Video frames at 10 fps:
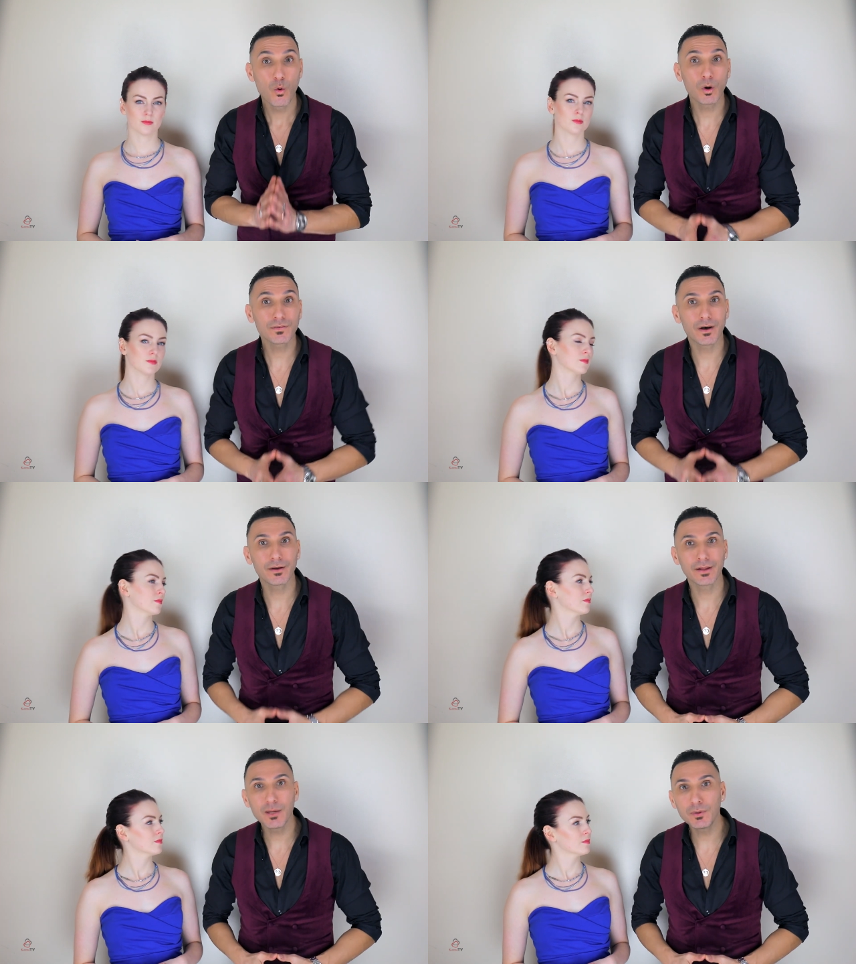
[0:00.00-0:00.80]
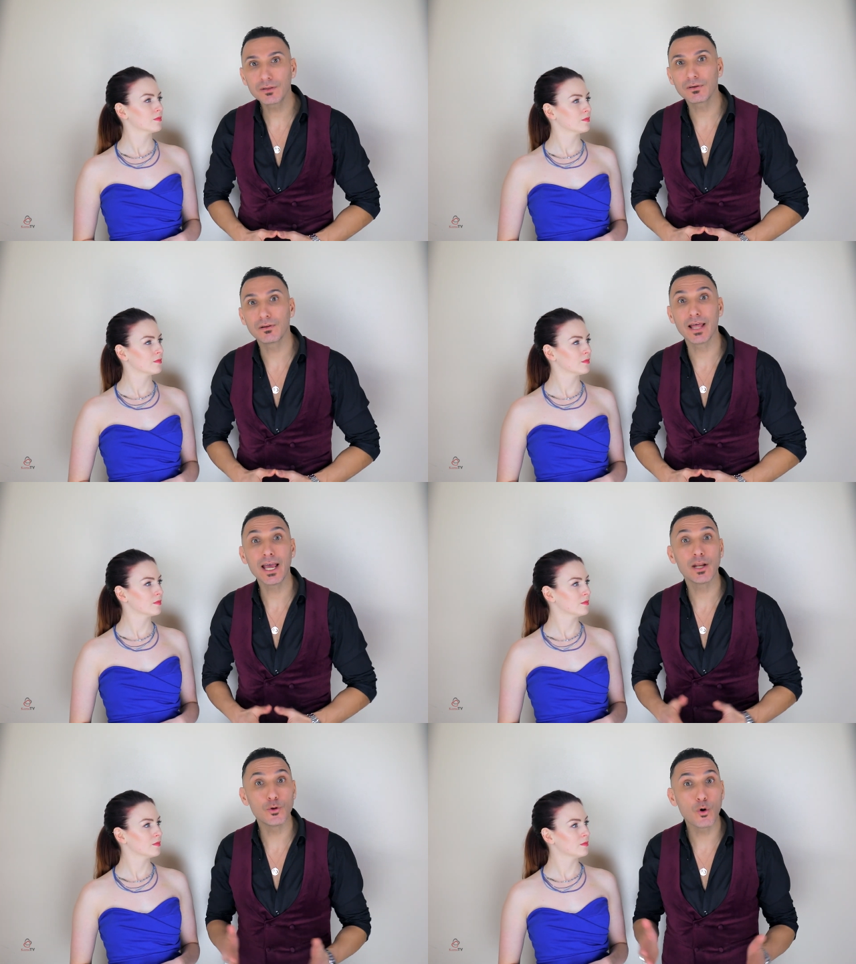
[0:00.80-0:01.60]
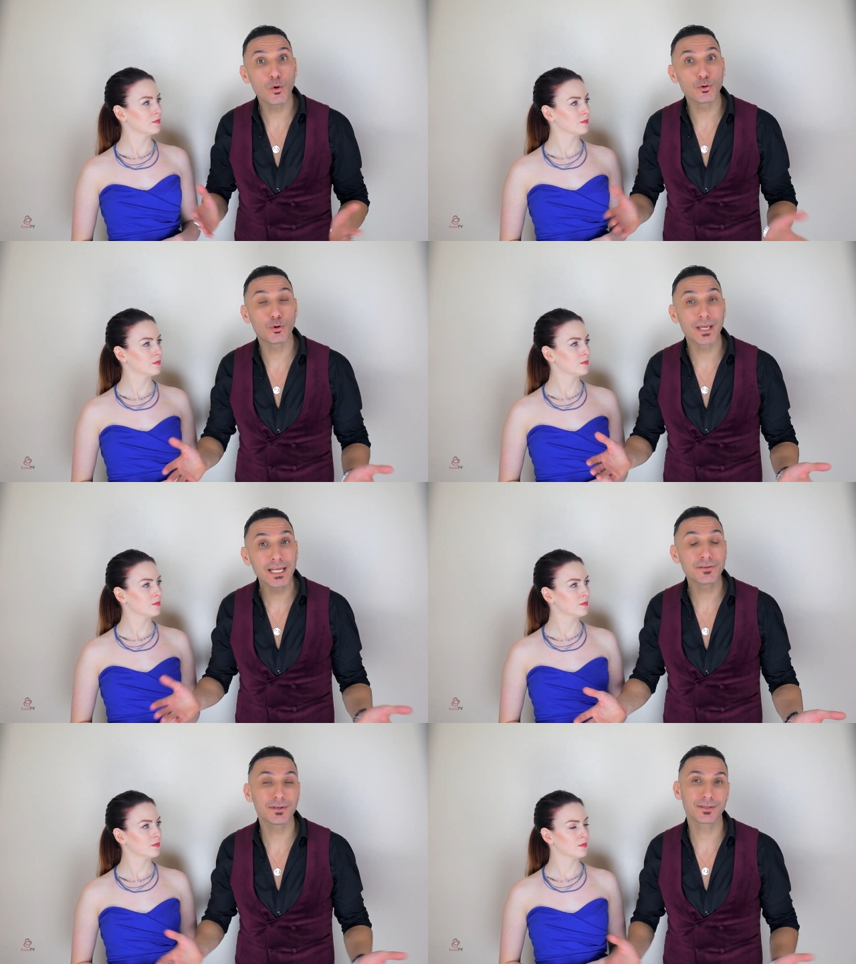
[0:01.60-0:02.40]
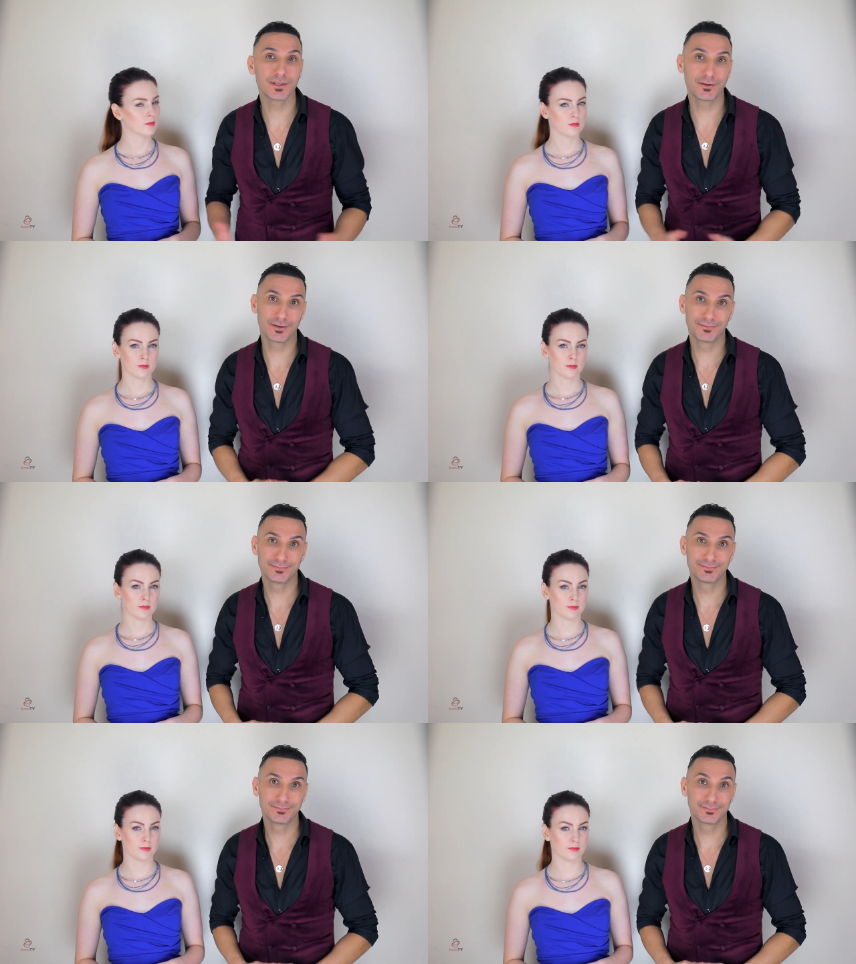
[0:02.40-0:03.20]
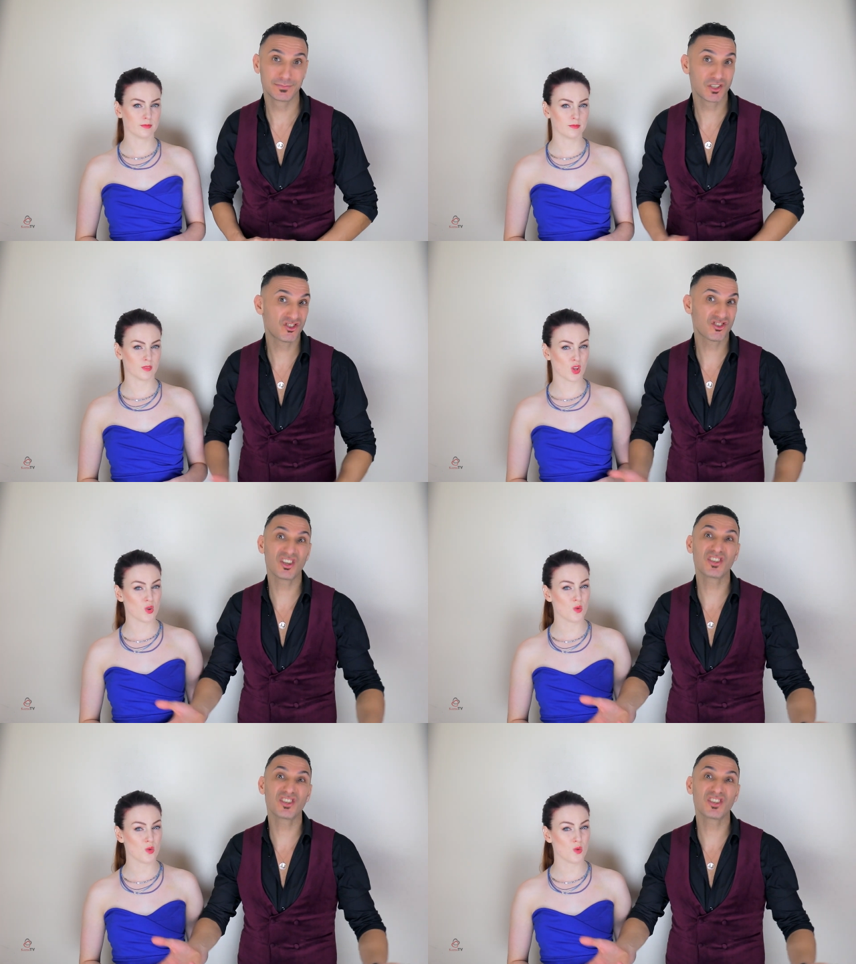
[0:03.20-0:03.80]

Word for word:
Speaker 1: was unable to let know your interest in her. Mm-hmm, Which